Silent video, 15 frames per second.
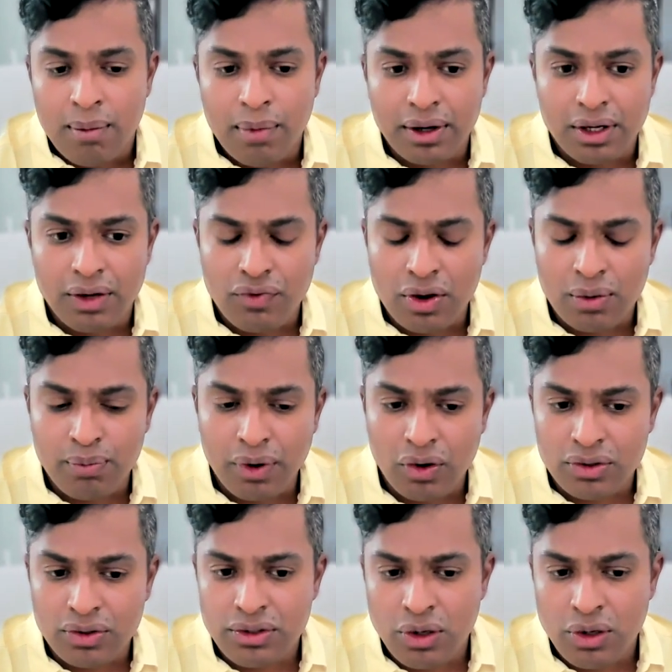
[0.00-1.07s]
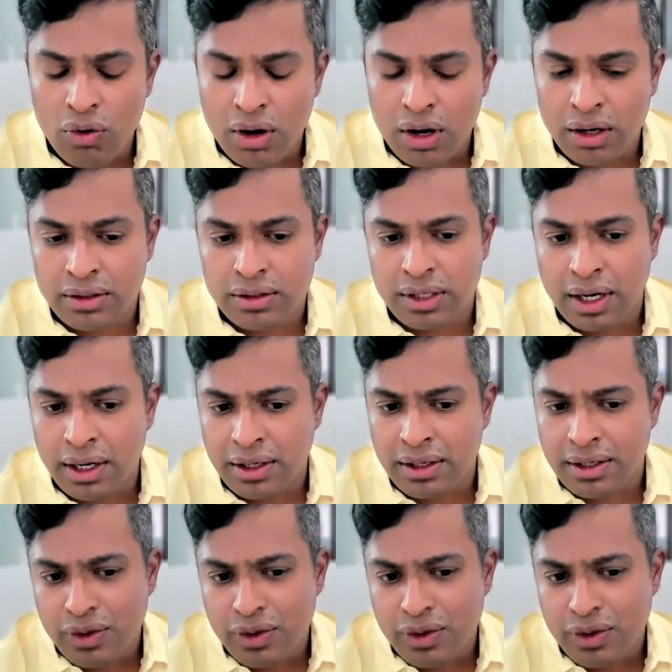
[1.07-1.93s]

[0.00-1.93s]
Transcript: But if you're, because Newark side,